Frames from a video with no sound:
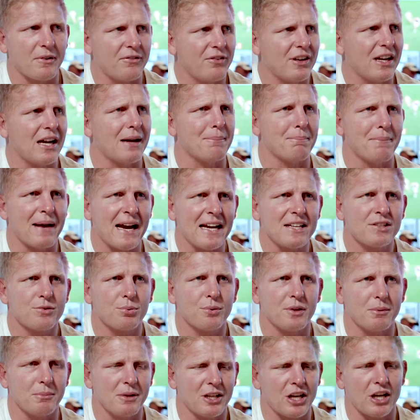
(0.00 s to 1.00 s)
if you aren't mates
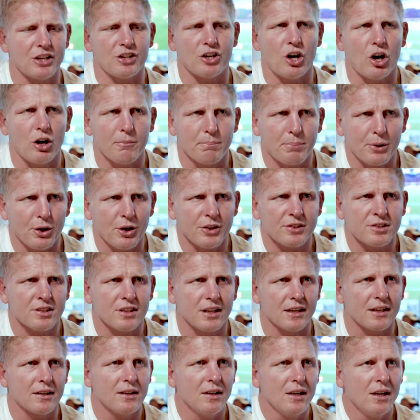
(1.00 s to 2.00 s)
with them, you don't know them
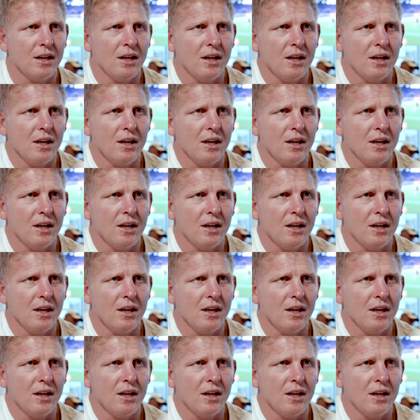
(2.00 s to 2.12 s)
personally.